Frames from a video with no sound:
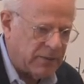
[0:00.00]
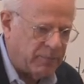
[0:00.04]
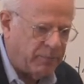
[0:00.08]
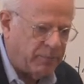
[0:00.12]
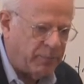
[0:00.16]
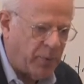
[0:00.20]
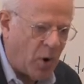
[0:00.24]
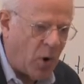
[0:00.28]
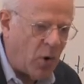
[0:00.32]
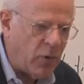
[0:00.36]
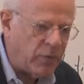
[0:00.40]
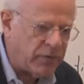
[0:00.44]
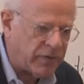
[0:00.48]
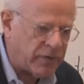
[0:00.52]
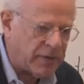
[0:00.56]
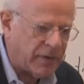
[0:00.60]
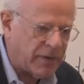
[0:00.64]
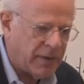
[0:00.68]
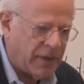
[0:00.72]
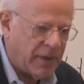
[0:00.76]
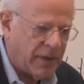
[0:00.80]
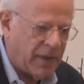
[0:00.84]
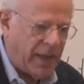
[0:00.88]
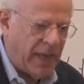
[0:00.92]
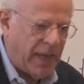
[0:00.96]
both
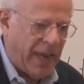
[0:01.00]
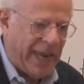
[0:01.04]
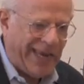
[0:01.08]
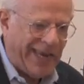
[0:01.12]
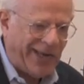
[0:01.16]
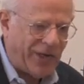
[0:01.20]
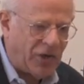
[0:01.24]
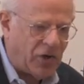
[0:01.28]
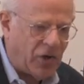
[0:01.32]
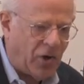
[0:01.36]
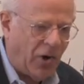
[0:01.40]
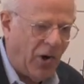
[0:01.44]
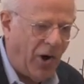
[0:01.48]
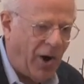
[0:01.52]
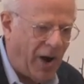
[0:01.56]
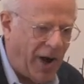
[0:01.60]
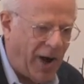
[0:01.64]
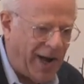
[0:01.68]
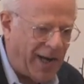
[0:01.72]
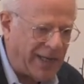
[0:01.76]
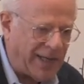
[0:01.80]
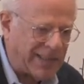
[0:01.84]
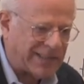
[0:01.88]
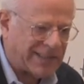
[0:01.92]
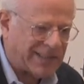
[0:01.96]
a
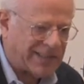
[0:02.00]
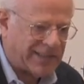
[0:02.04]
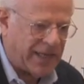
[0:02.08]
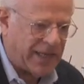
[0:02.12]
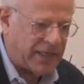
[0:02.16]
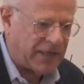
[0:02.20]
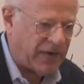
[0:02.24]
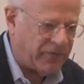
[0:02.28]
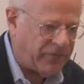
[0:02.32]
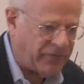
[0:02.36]
cause and